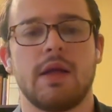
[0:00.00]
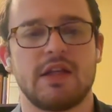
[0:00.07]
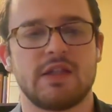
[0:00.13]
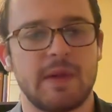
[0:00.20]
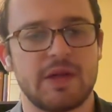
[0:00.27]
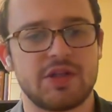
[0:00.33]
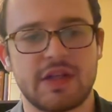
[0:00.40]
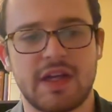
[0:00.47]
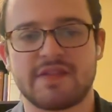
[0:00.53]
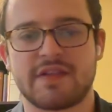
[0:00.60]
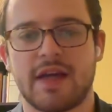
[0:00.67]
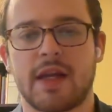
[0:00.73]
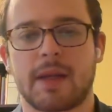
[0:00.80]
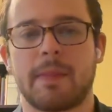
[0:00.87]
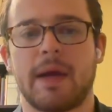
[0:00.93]
especially
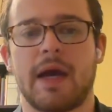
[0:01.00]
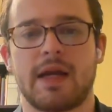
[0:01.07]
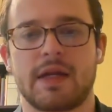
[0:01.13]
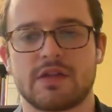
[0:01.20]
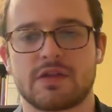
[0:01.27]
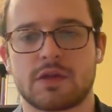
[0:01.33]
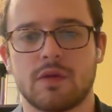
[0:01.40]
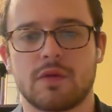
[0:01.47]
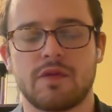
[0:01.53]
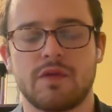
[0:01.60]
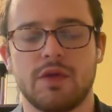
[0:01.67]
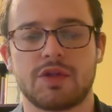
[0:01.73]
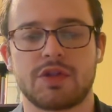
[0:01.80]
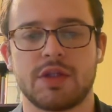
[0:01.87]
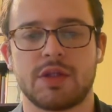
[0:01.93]
as enigmatic as
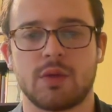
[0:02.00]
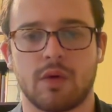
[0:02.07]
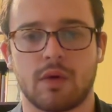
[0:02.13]
fusion